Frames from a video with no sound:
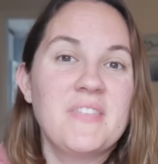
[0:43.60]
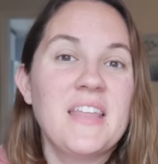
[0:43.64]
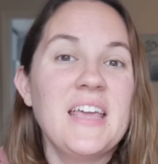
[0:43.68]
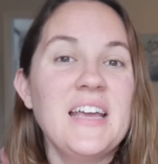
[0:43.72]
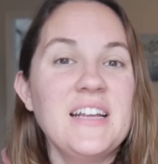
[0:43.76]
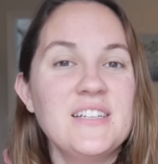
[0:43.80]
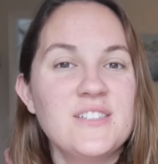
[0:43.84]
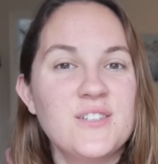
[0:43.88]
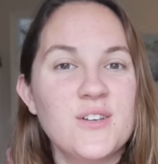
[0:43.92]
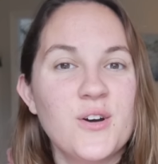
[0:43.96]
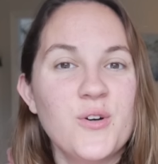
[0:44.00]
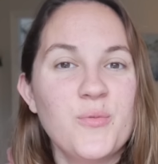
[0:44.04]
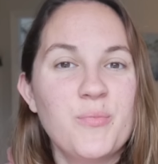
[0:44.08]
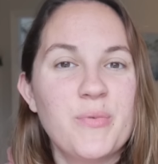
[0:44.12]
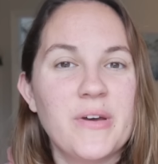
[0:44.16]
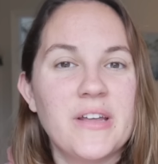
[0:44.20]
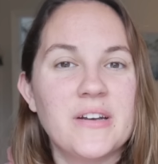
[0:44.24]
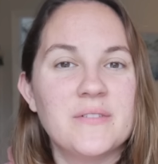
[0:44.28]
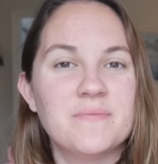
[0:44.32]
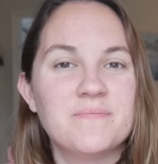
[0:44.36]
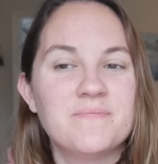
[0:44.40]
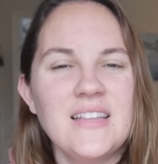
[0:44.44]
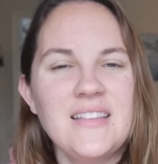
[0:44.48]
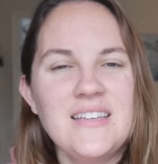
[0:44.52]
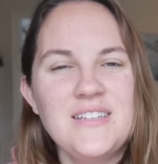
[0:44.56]
it's
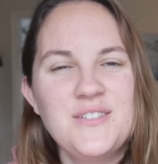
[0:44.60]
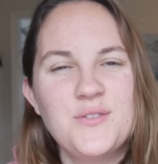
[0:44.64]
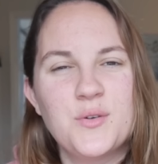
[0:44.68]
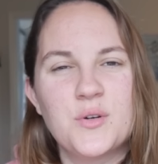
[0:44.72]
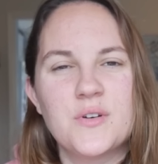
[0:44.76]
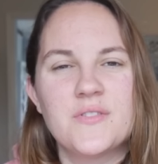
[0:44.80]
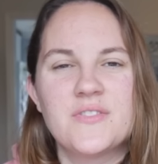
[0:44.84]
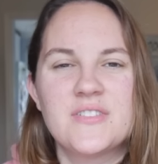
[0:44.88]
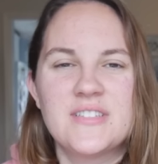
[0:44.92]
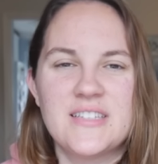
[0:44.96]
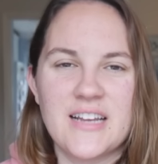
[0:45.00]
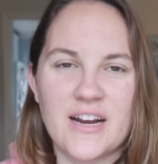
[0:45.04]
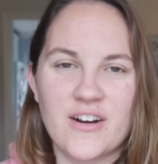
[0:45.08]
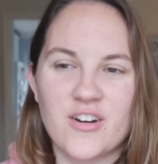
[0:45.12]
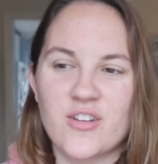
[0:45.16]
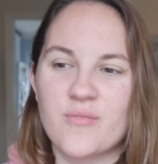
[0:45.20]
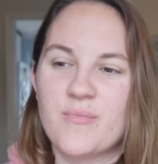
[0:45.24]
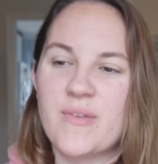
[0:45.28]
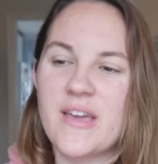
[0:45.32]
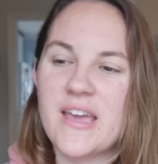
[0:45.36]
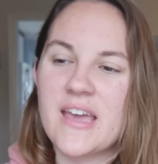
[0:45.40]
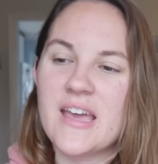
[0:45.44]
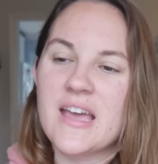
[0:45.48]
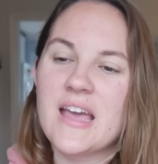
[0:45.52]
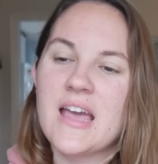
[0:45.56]
open." And they sort of stared at
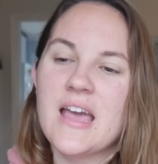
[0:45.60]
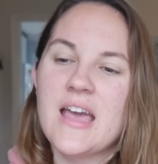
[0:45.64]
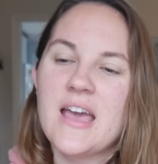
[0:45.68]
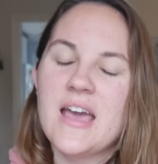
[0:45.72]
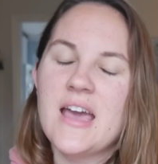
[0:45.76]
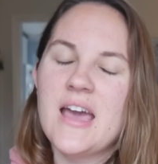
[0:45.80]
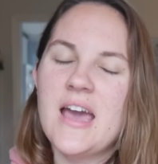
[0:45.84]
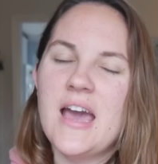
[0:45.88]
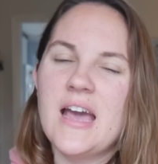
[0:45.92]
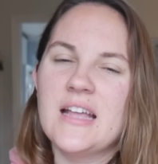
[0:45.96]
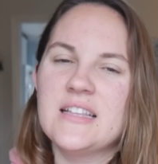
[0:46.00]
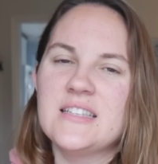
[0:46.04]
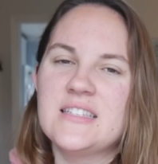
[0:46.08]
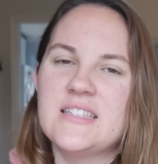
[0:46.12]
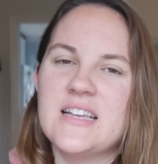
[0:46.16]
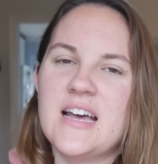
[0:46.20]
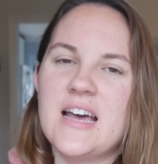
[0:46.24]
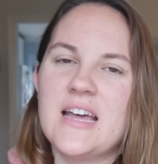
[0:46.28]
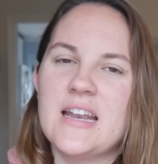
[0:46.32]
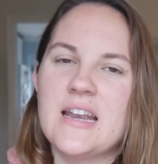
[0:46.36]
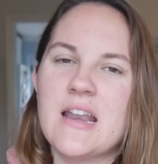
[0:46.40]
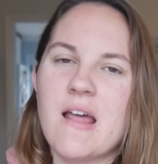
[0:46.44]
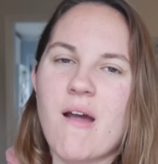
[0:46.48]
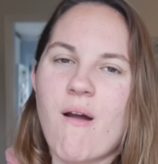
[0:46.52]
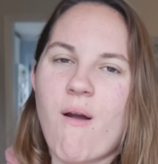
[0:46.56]
me and
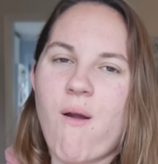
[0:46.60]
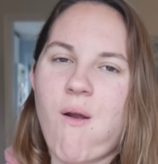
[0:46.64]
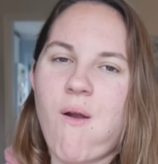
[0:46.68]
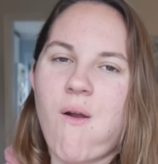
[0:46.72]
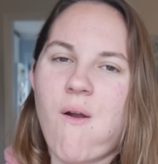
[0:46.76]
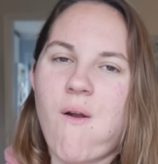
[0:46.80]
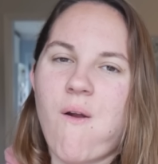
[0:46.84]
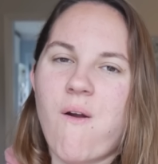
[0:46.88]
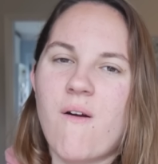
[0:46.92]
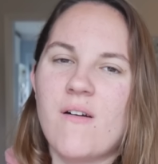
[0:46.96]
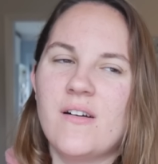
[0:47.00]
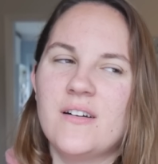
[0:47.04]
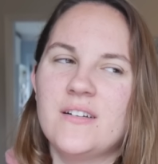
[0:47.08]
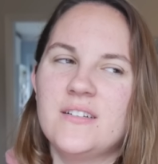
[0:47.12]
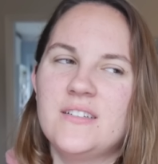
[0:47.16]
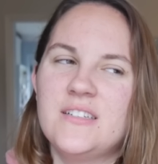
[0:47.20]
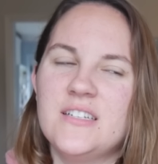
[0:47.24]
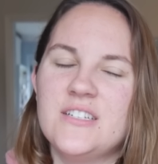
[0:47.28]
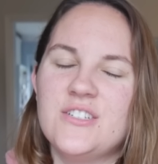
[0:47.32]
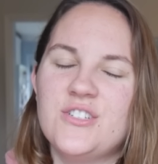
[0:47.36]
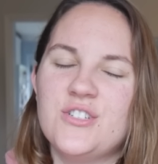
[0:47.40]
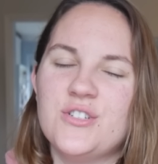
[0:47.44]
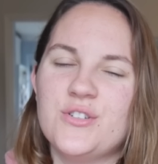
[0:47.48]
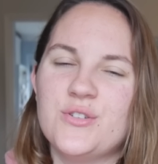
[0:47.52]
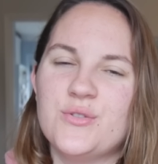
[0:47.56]
said,
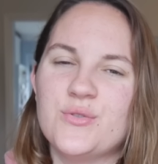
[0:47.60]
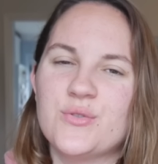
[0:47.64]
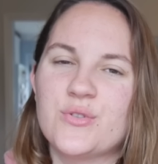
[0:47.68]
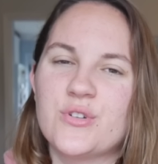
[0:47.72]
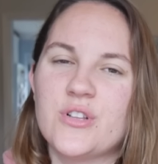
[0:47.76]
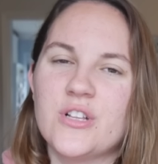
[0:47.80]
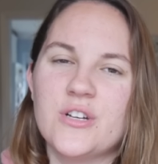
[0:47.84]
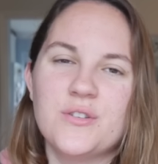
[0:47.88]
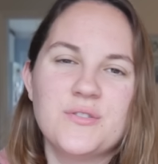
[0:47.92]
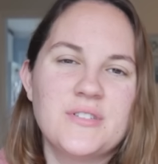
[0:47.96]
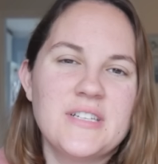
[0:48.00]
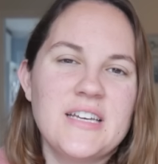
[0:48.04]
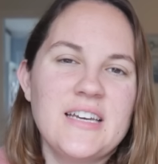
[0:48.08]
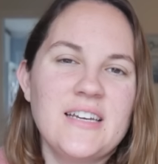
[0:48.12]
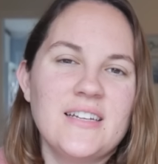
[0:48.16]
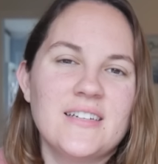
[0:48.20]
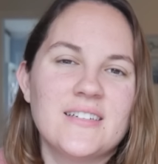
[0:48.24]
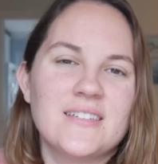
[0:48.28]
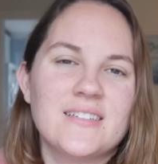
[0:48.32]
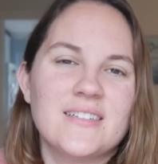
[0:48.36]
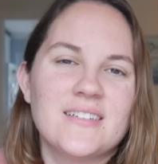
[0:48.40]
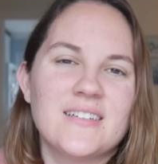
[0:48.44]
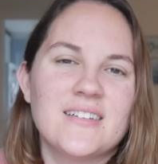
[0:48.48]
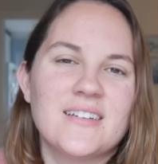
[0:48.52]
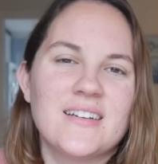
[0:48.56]
"Did you close it?"
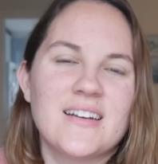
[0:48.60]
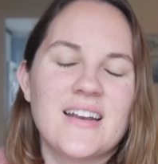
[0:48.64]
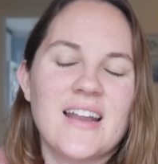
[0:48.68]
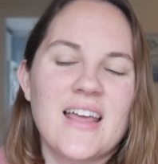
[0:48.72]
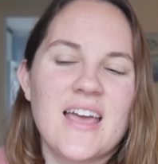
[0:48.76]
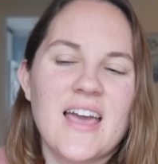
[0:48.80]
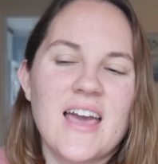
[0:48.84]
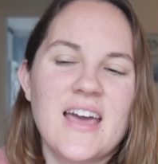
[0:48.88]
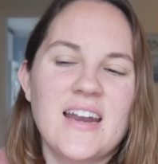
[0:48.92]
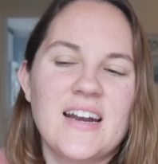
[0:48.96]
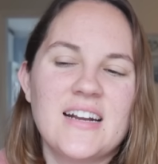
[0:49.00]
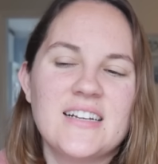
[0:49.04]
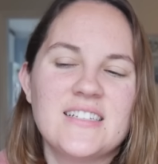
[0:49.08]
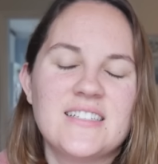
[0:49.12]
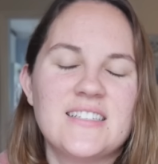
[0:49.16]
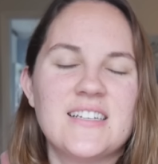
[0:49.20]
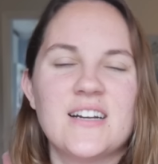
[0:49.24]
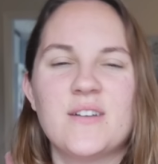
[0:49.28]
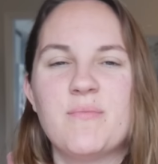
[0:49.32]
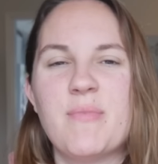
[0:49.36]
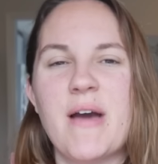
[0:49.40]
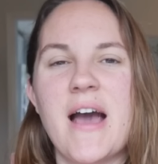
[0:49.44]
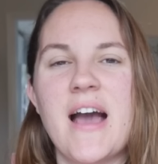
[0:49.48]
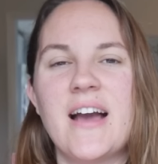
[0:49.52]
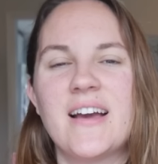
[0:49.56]
And I
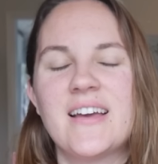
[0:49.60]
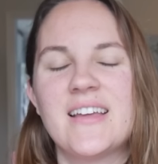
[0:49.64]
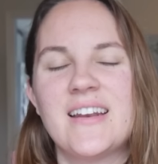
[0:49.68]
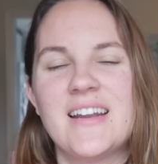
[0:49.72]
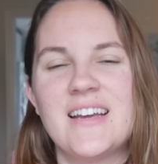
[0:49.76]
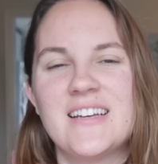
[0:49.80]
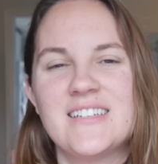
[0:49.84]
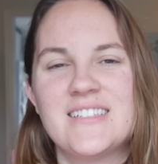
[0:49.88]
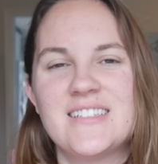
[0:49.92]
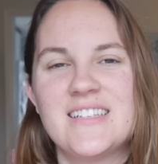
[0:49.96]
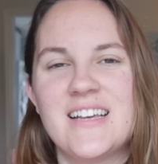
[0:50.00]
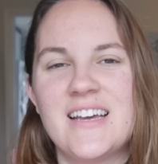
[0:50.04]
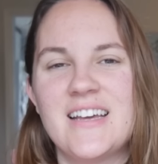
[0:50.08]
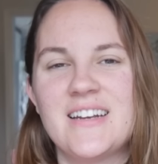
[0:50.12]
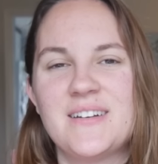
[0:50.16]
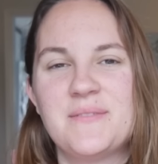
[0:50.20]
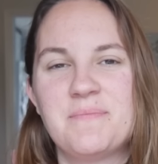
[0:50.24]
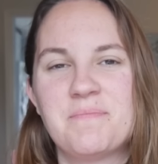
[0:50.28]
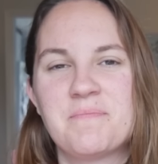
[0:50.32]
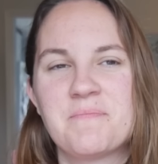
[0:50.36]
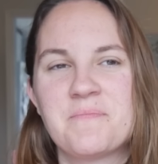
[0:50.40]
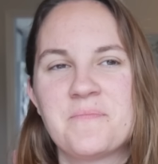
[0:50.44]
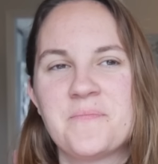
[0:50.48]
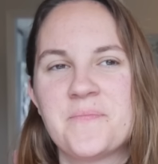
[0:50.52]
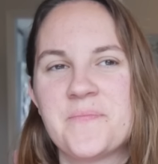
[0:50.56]
stared back and I said,
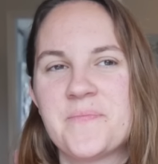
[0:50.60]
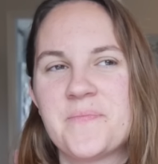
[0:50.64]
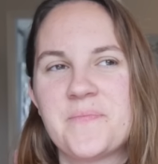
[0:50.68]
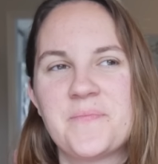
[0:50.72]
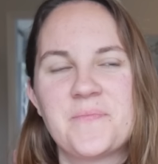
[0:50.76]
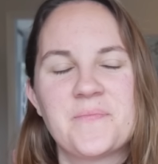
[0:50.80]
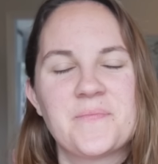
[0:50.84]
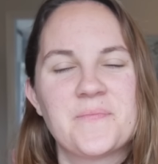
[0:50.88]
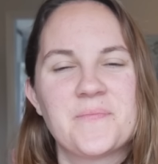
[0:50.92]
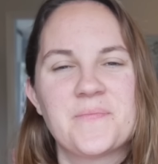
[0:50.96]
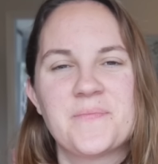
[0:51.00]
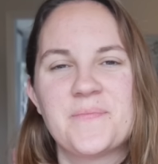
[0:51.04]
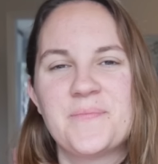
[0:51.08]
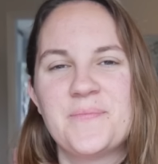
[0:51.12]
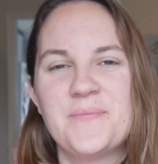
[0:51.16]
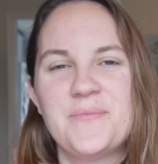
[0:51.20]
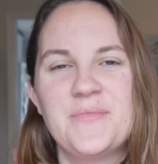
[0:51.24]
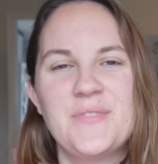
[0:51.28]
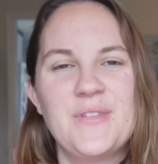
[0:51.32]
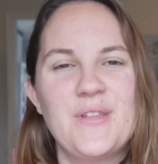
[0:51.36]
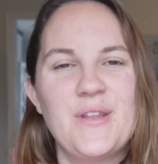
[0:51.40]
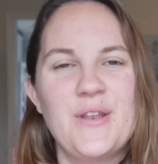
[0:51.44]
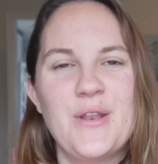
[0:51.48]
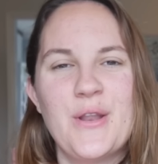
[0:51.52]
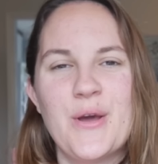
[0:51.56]

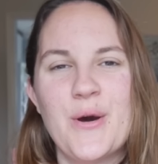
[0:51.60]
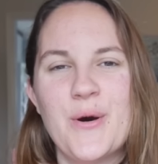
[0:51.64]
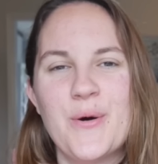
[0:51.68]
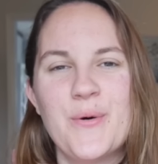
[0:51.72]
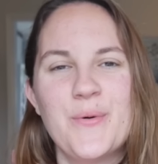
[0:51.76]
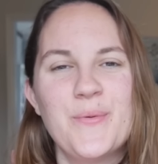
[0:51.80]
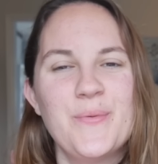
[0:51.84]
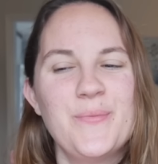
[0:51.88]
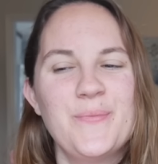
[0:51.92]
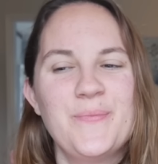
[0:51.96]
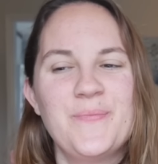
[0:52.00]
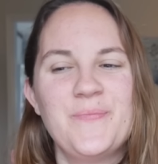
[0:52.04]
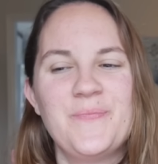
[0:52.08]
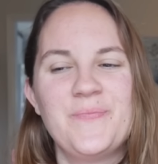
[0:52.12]
"No."